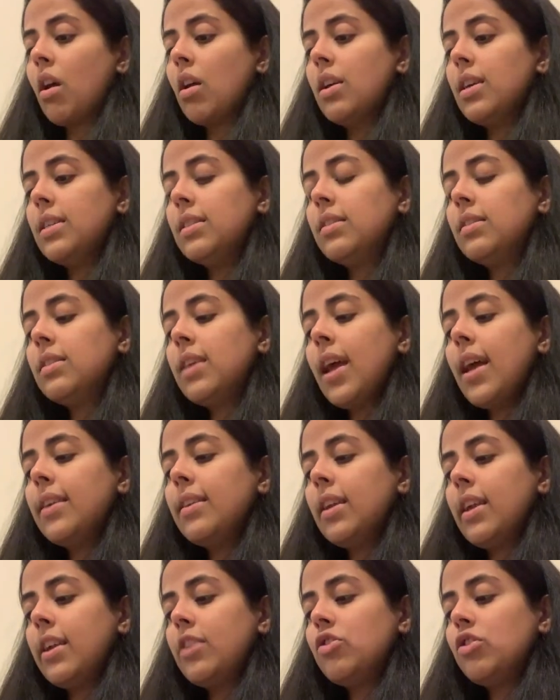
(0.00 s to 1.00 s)

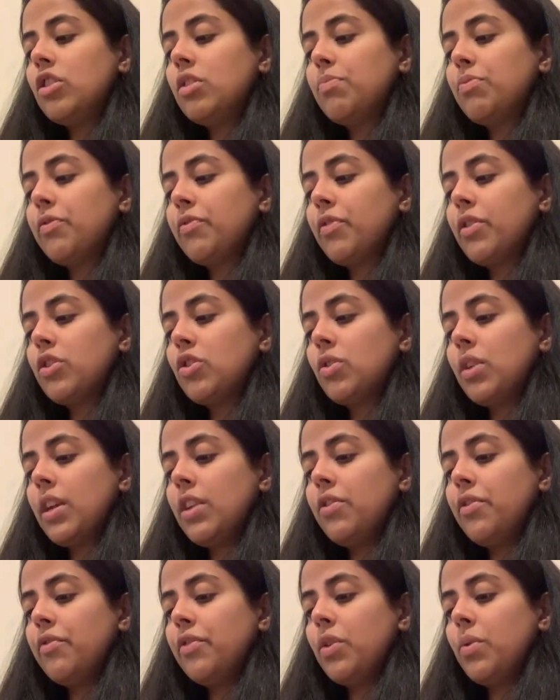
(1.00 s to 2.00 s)
Instead, agents preferred to
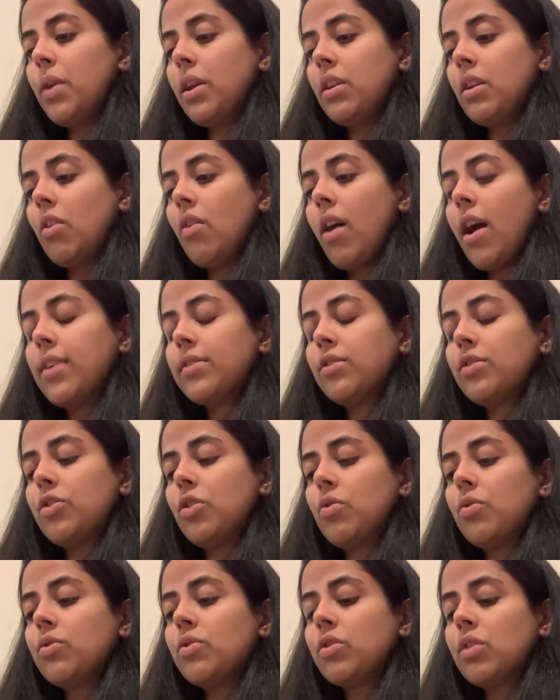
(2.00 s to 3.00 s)
interview and harass
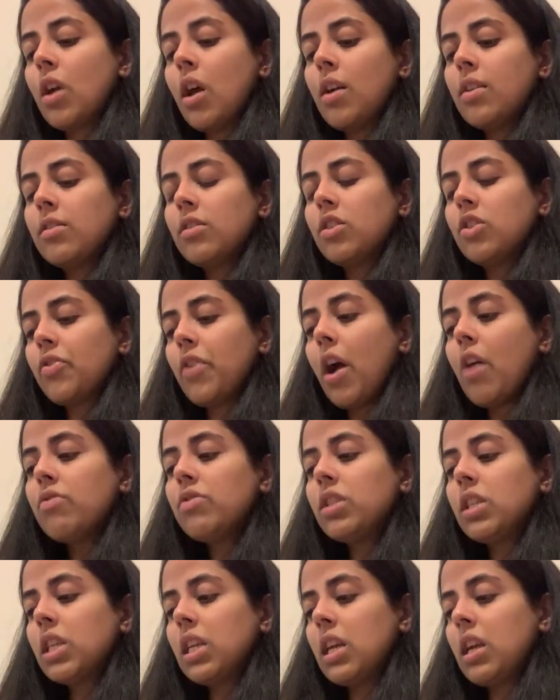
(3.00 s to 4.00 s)
those
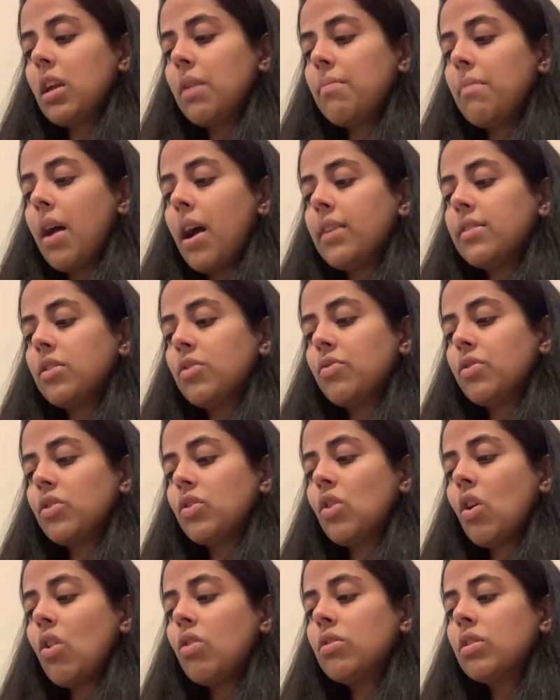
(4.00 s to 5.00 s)
surrounding him. As a
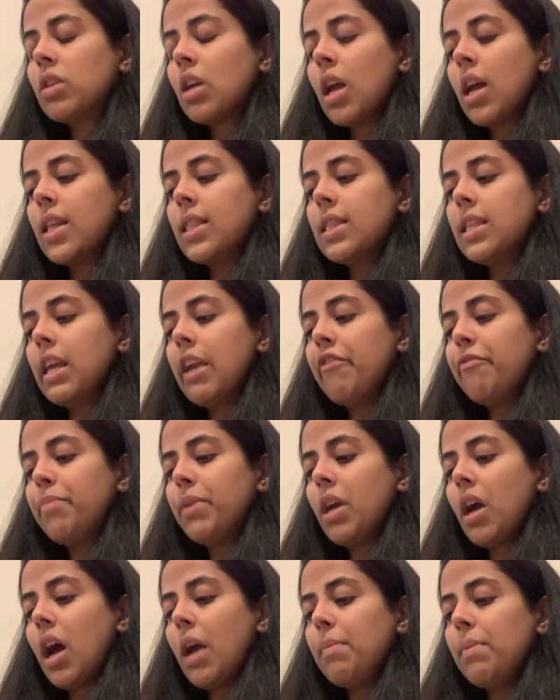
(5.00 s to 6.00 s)
result, the
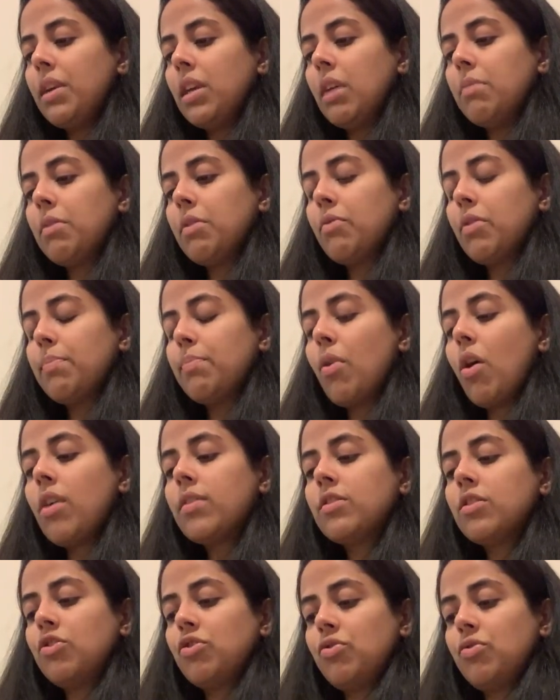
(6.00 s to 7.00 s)
FBI became a
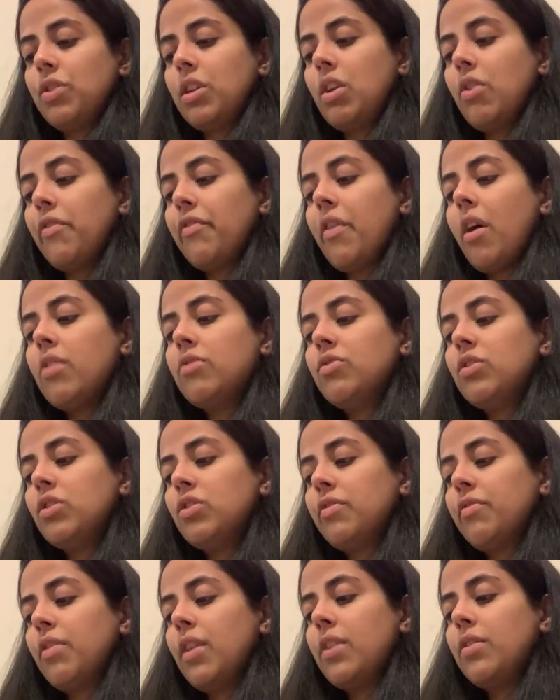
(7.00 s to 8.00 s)
repository of
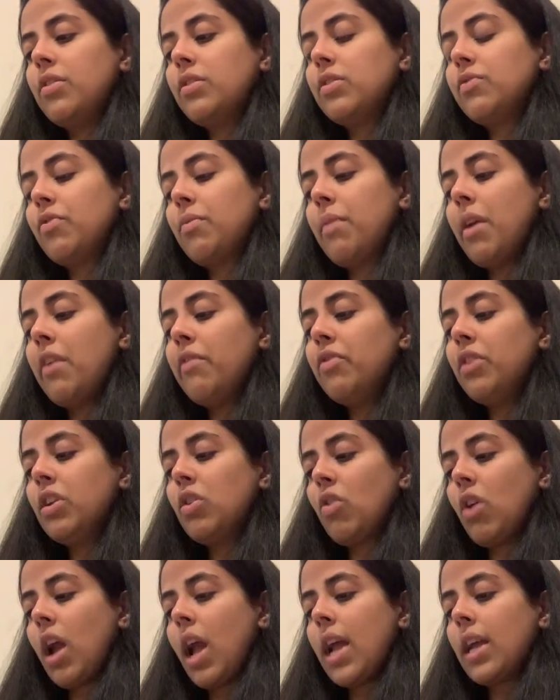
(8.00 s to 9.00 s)
hundreds of letters from every
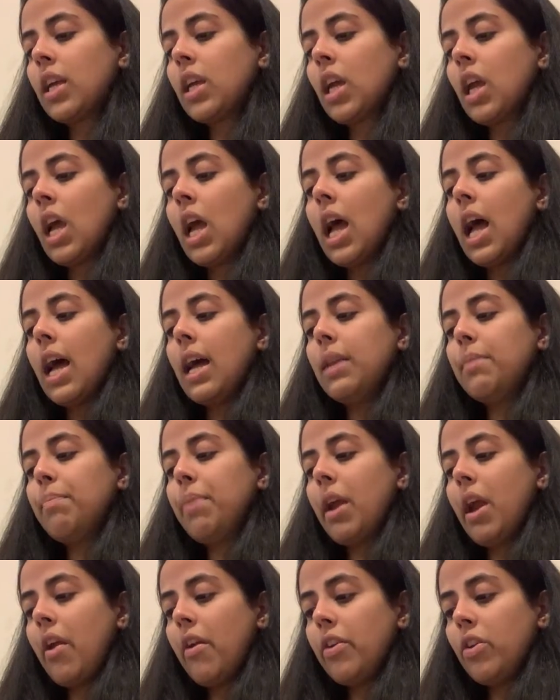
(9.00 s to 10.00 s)
crank and
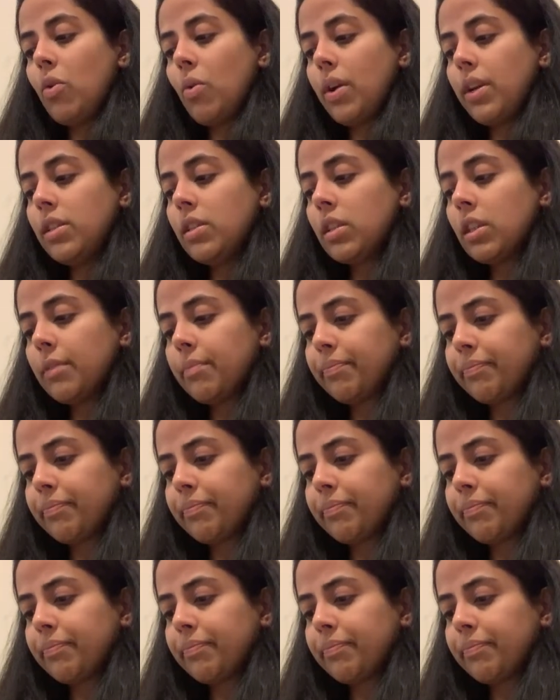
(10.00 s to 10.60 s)
paranoid